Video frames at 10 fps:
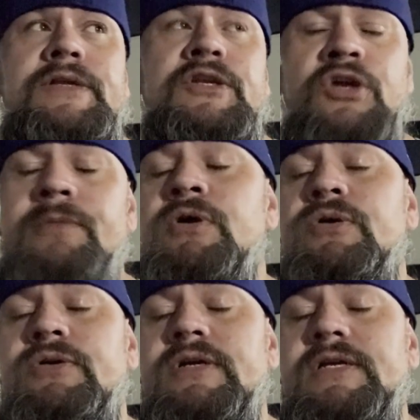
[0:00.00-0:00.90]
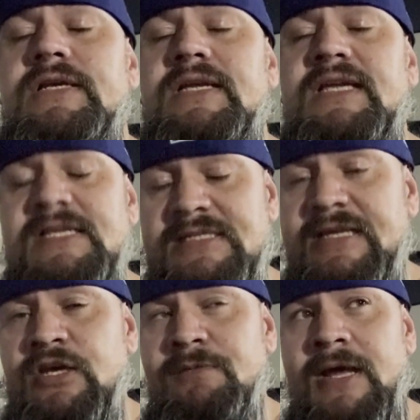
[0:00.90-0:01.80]
The turbo is gonna
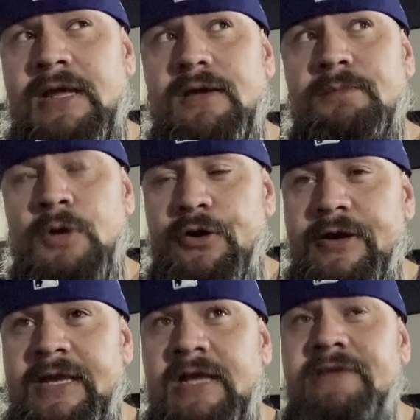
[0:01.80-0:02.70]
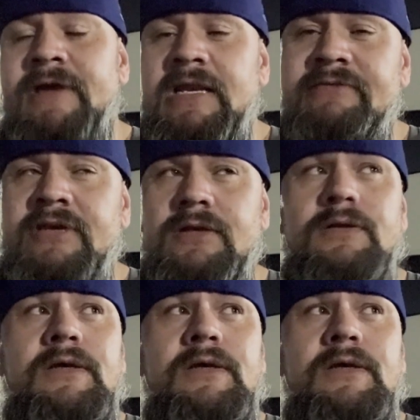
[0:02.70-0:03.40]
kill my motor again if I leave it,